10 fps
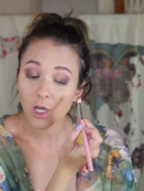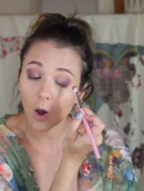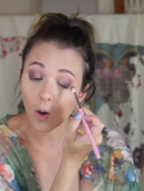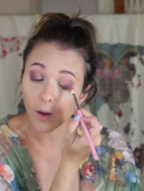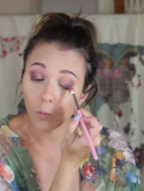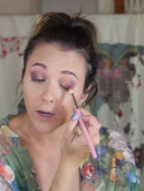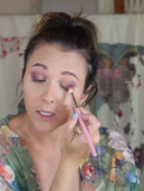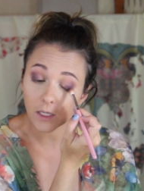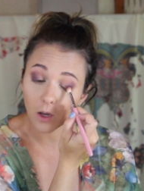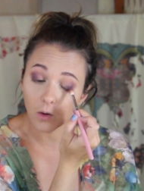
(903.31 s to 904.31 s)
So I
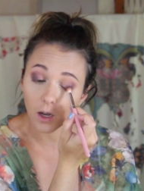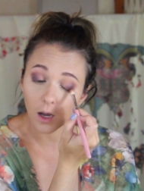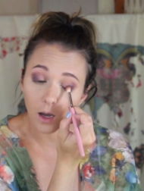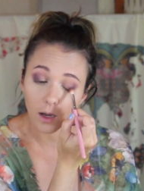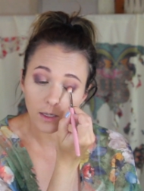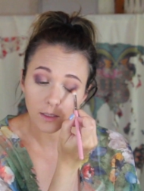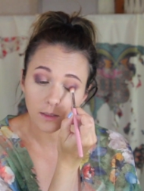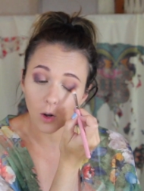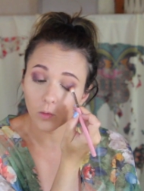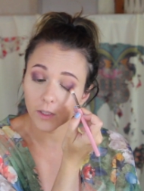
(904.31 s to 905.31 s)
went to yoga,
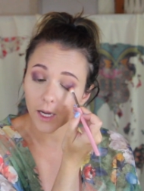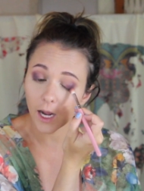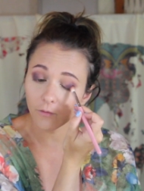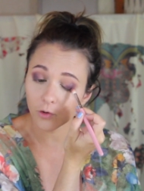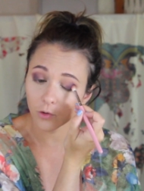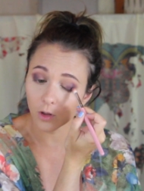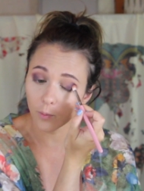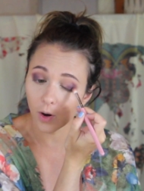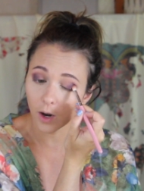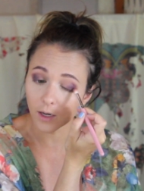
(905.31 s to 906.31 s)
only half a
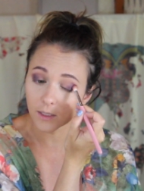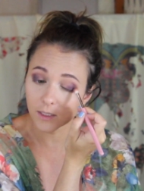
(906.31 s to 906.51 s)
granola bar,